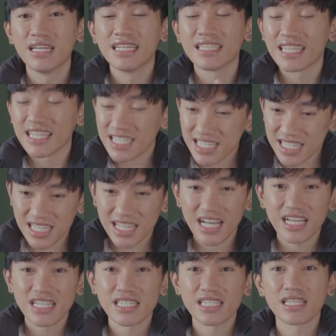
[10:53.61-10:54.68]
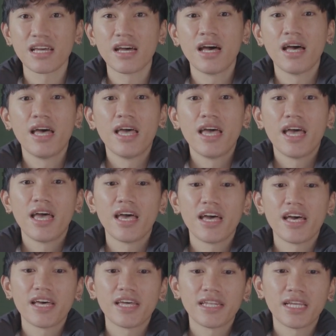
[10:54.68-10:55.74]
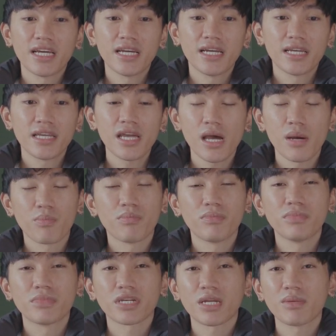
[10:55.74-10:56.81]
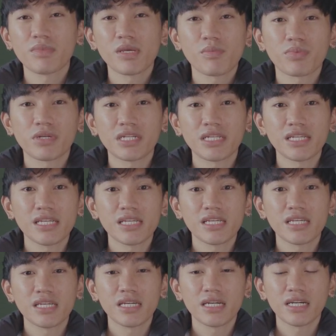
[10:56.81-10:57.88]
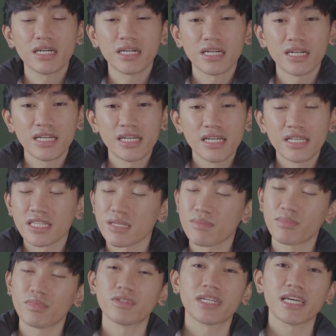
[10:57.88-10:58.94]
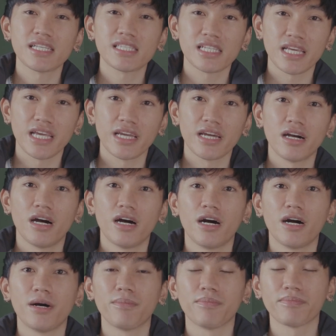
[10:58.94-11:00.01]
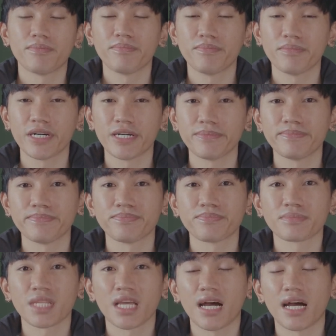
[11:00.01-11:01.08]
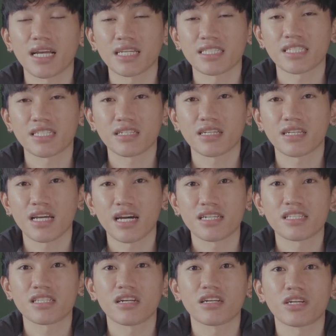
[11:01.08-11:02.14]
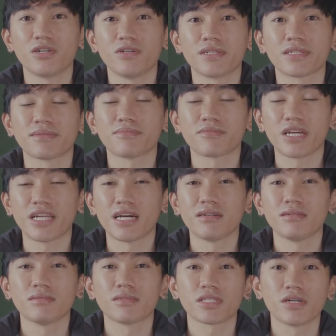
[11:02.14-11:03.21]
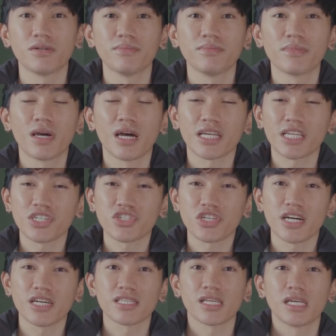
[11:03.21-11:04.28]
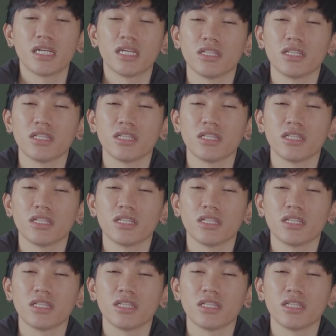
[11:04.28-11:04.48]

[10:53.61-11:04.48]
thesis class, and yeah, gonna be a pretty simple day today. But I guess gotta start going right now. So I catch you guys in a